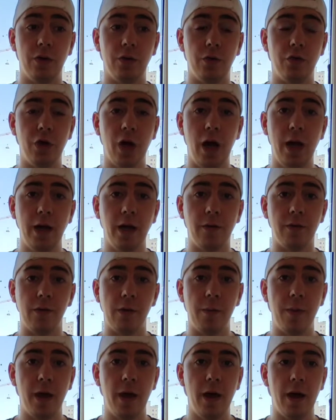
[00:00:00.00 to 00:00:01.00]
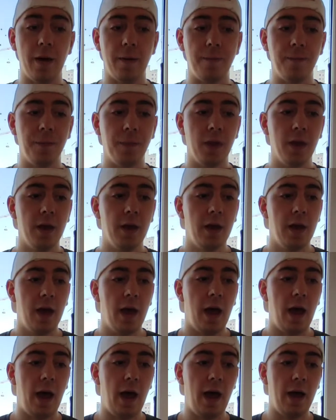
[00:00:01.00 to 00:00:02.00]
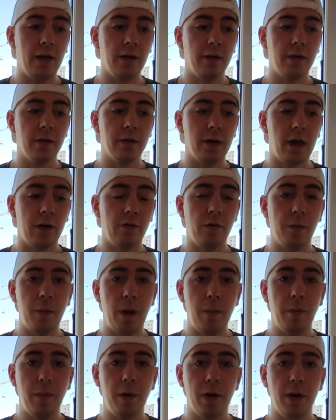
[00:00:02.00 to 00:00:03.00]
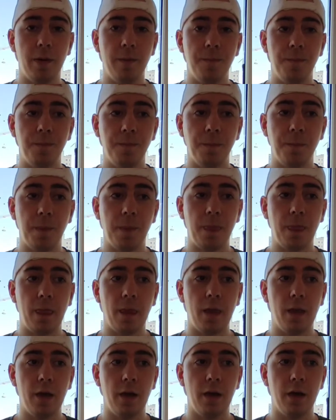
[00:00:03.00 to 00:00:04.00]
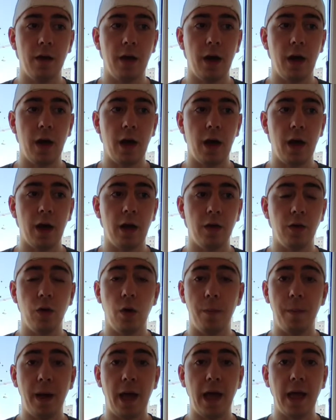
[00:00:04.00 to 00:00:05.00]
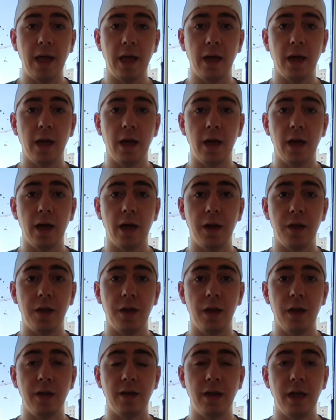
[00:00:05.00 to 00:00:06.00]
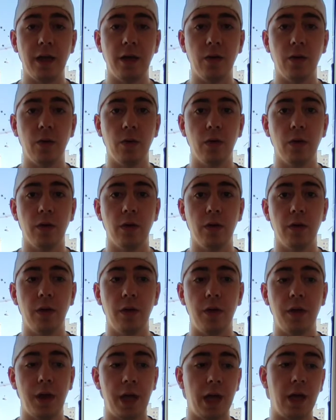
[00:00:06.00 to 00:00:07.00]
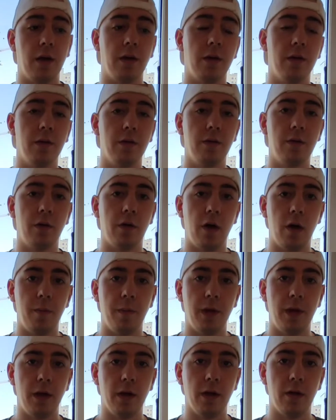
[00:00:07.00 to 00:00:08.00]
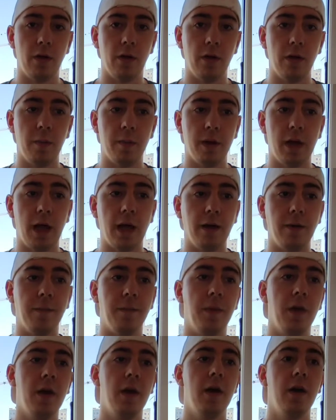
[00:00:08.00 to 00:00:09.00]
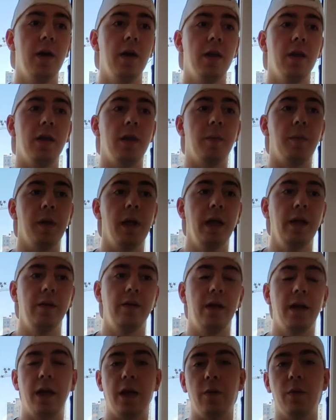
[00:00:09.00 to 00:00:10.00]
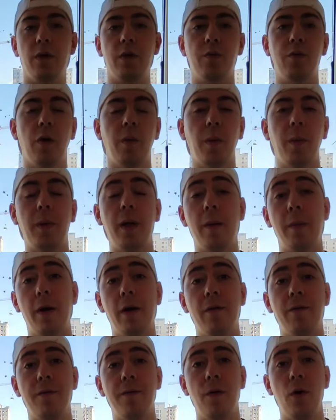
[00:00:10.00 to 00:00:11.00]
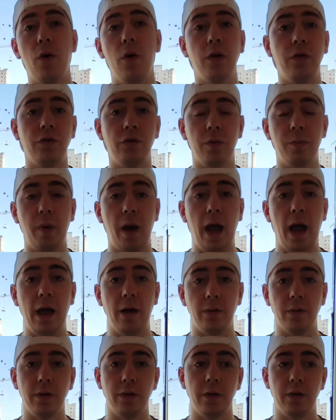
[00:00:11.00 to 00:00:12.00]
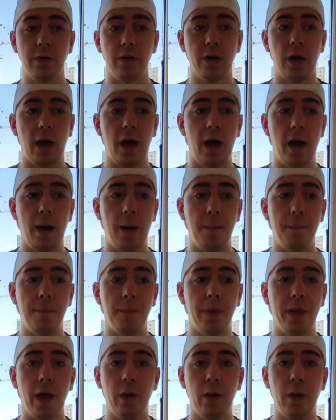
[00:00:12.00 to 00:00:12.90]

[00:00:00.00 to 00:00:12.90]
China from there. And I remember not paying a single thing to come here on the plane. The plane ticket was probably about £400.